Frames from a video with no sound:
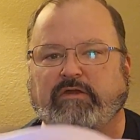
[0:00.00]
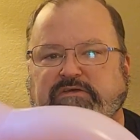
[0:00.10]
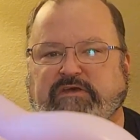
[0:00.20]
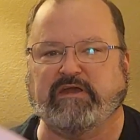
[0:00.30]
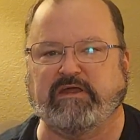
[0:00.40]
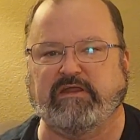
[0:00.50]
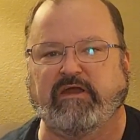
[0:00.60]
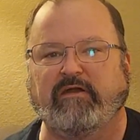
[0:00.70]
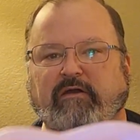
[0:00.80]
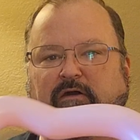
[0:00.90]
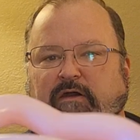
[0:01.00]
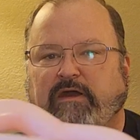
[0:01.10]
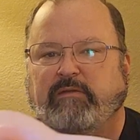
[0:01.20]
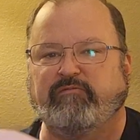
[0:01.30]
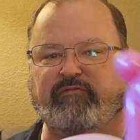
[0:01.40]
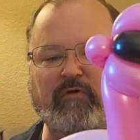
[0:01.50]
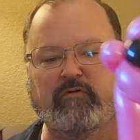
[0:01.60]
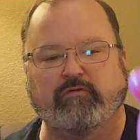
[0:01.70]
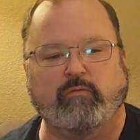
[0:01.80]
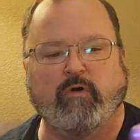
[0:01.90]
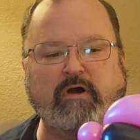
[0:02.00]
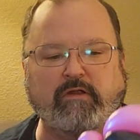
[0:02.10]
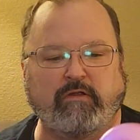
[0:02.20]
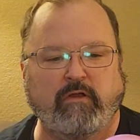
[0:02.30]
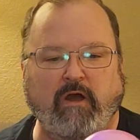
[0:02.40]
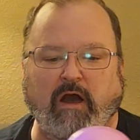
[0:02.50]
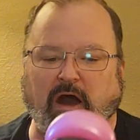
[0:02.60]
You stick it in there and float on the water.